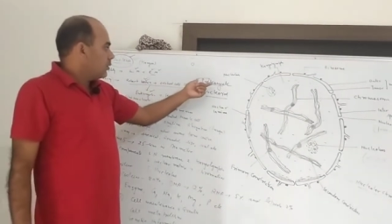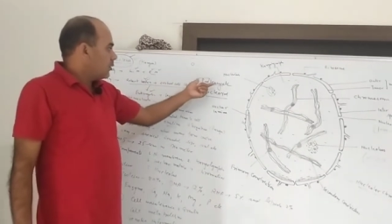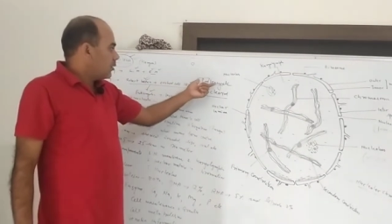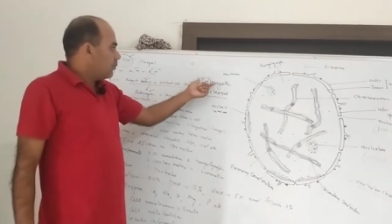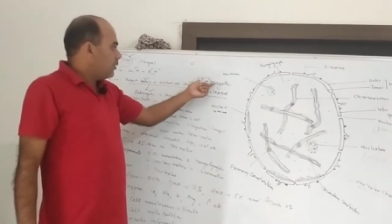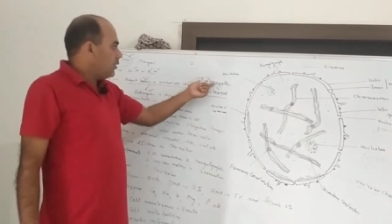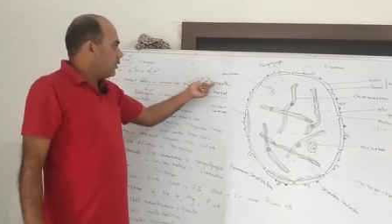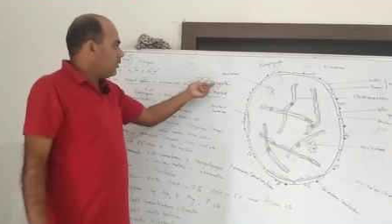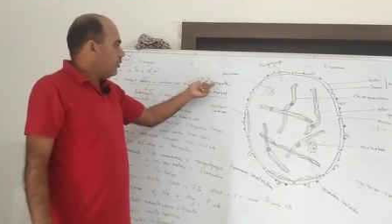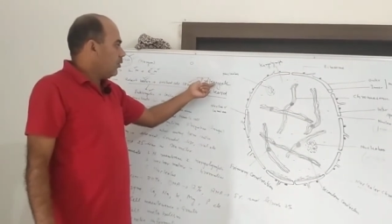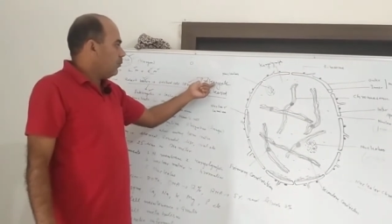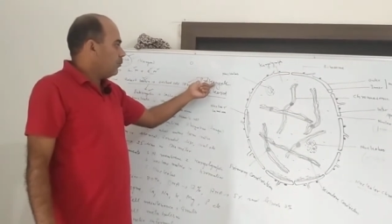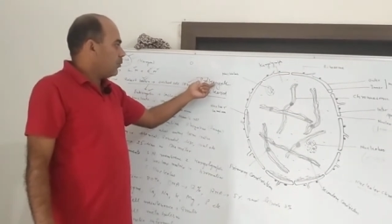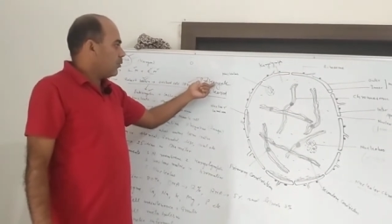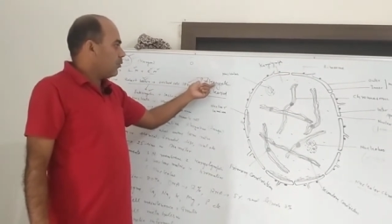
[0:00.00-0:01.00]
The meaning
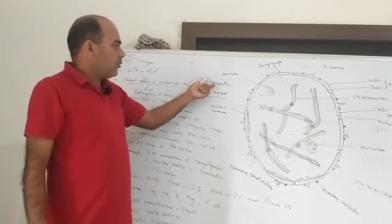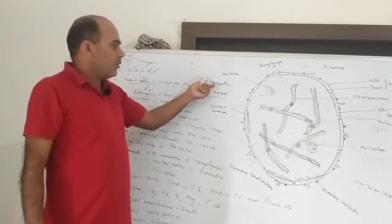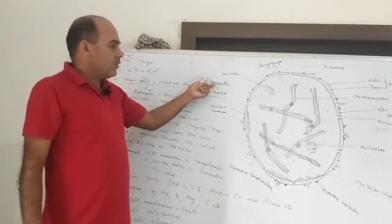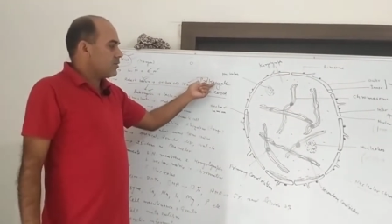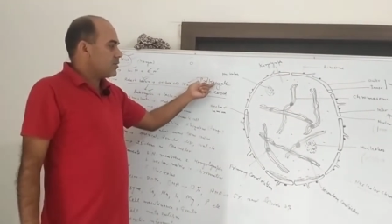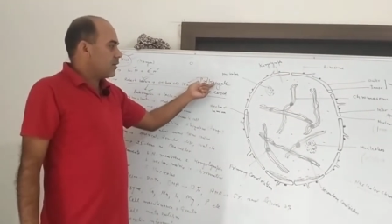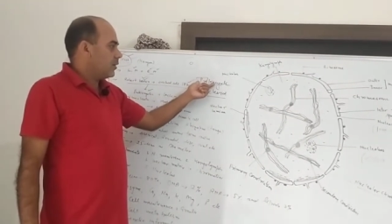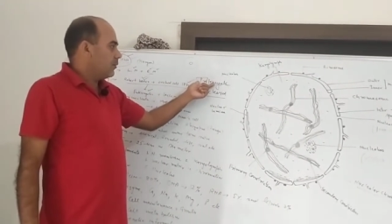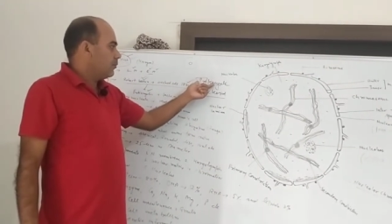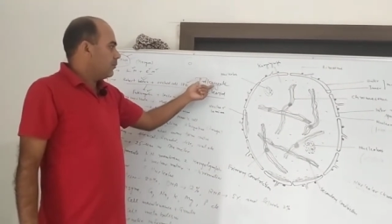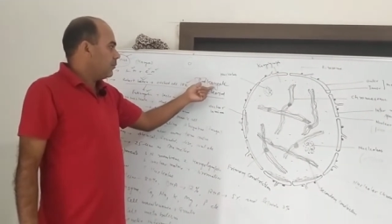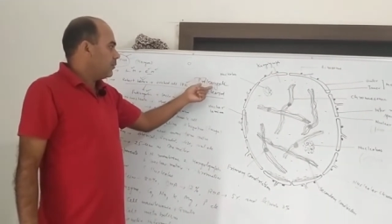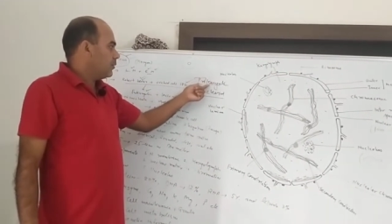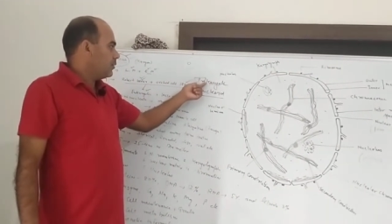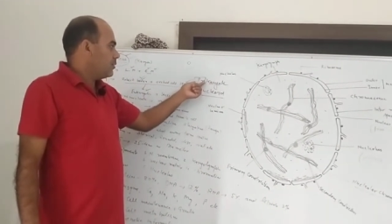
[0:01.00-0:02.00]
of prokaryotic cell:
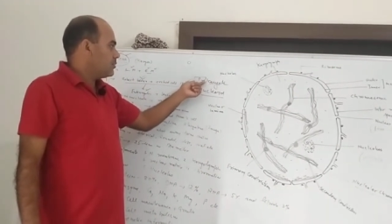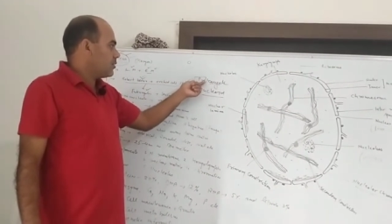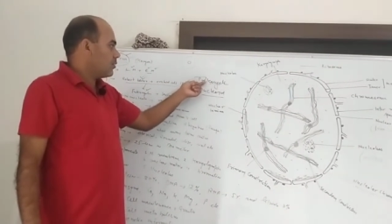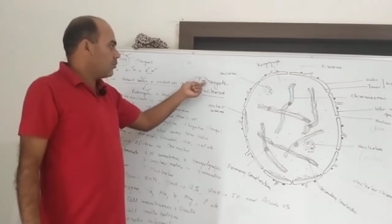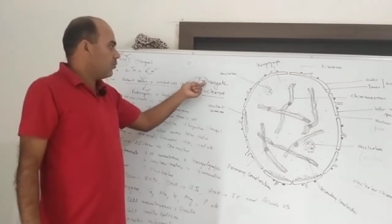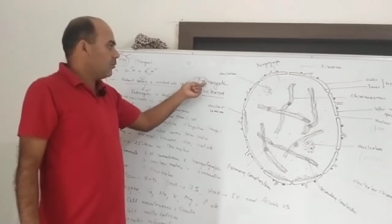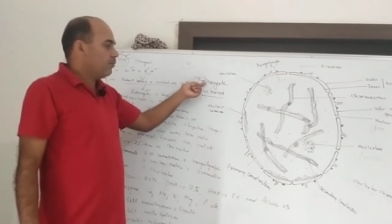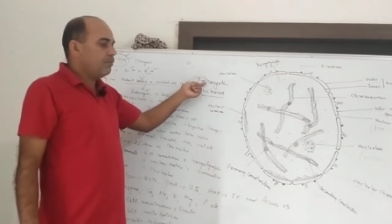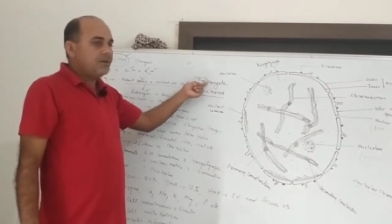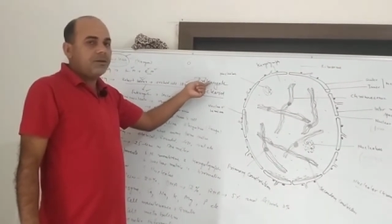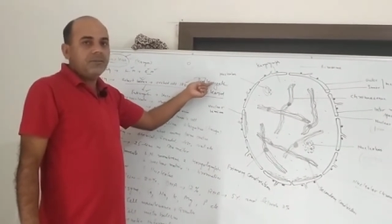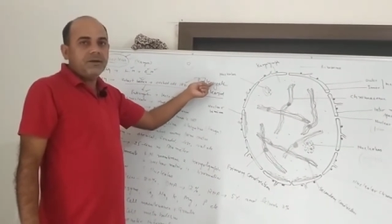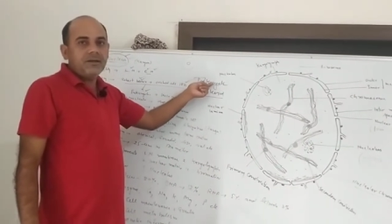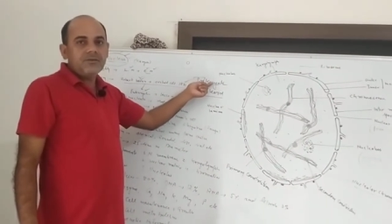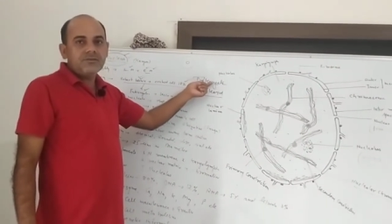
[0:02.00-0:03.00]
these are called
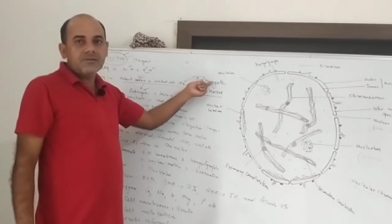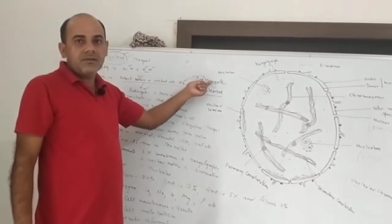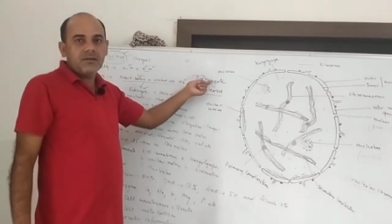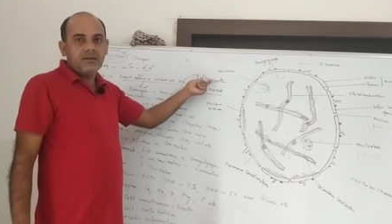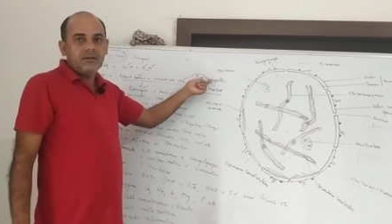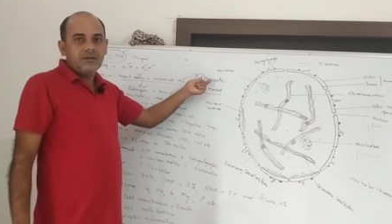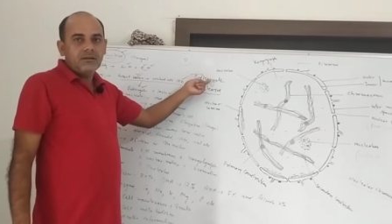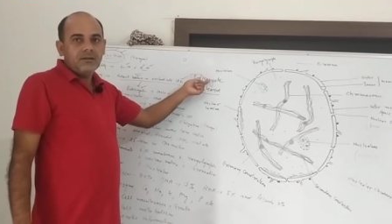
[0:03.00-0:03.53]
primitive cell.